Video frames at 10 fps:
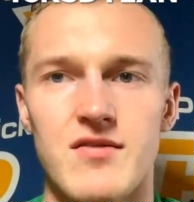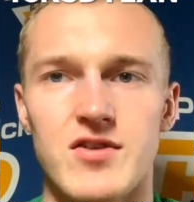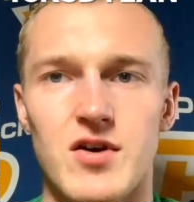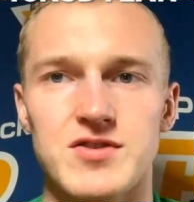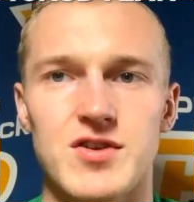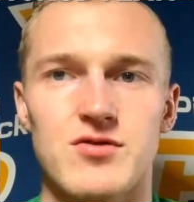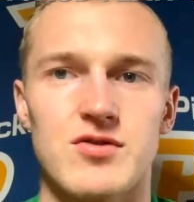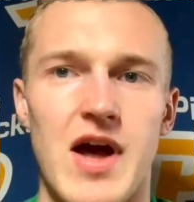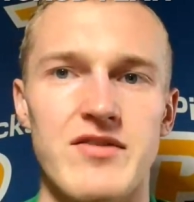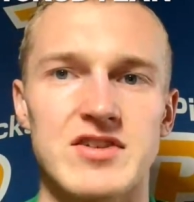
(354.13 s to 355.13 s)
For those of you
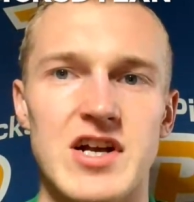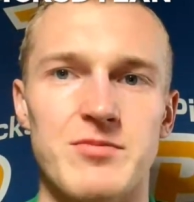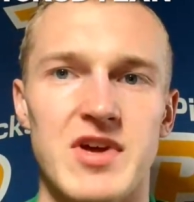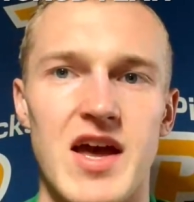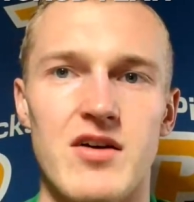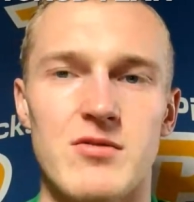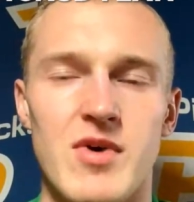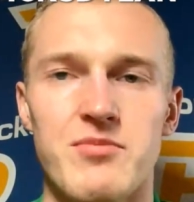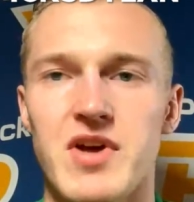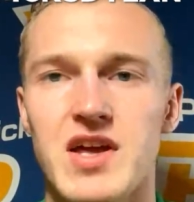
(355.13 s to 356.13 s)
who haven't checked me out on
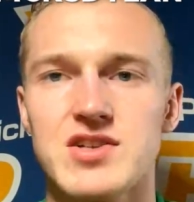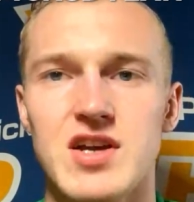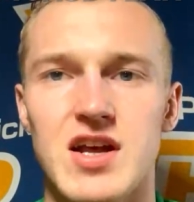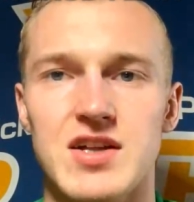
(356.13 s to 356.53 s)
my page yet,